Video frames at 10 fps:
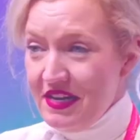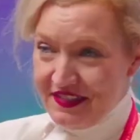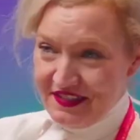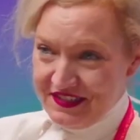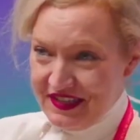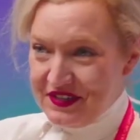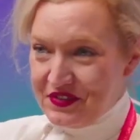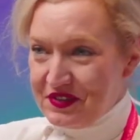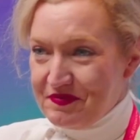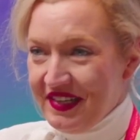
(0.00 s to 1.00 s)
Elisa
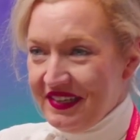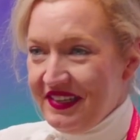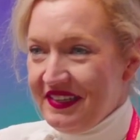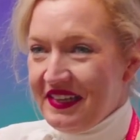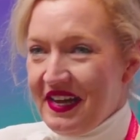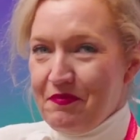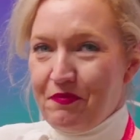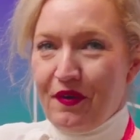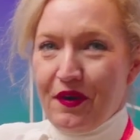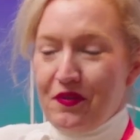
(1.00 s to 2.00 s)
Schilling-Kottmann and
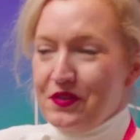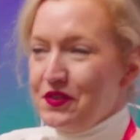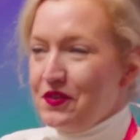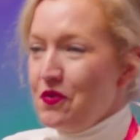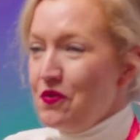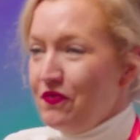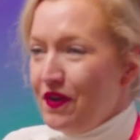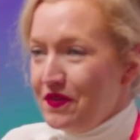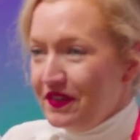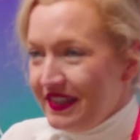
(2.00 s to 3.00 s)
I'm proud
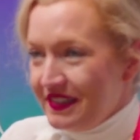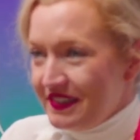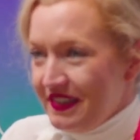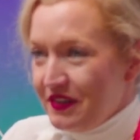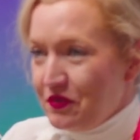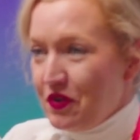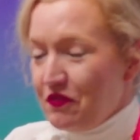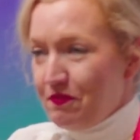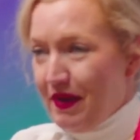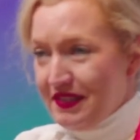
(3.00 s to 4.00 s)
co-founder and CEO
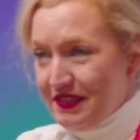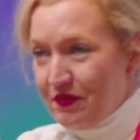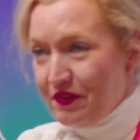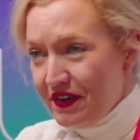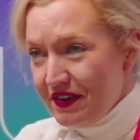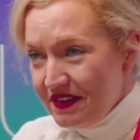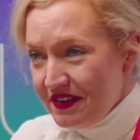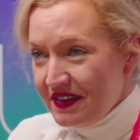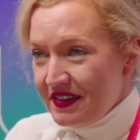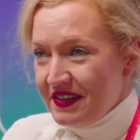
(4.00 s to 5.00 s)
of Mighty River.
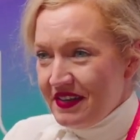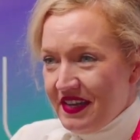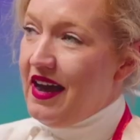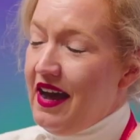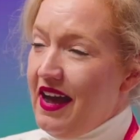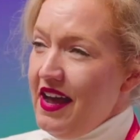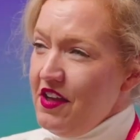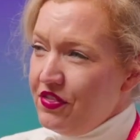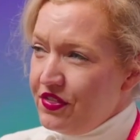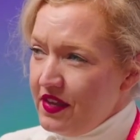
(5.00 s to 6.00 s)

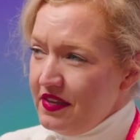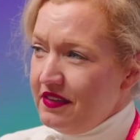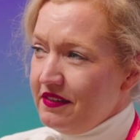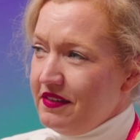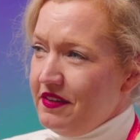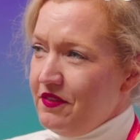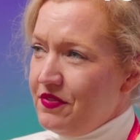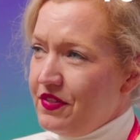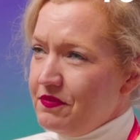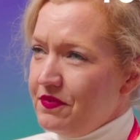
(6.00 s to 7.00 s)
I think uh,
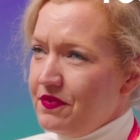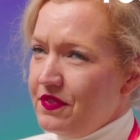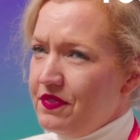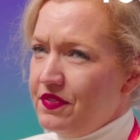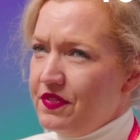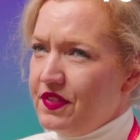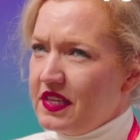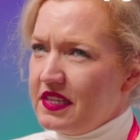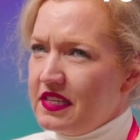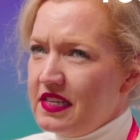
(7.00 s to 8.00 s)
the, the
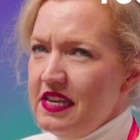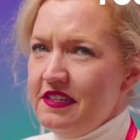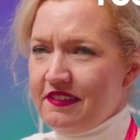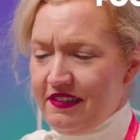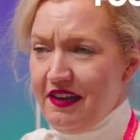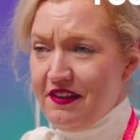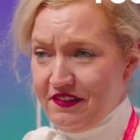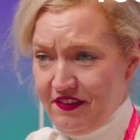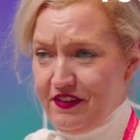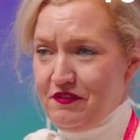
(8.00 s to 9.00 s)
key
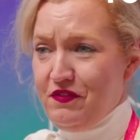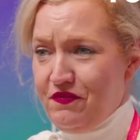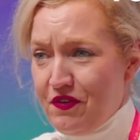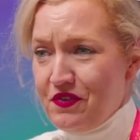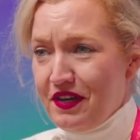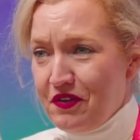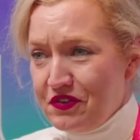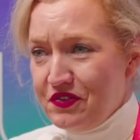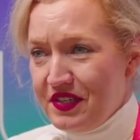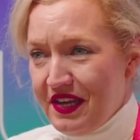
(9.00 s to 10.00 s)
challenge that we found
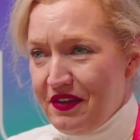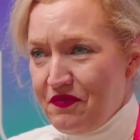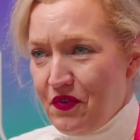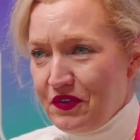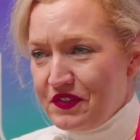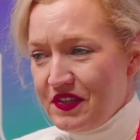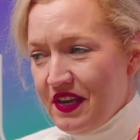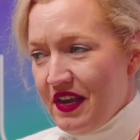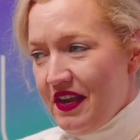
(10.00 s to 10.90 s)
out today was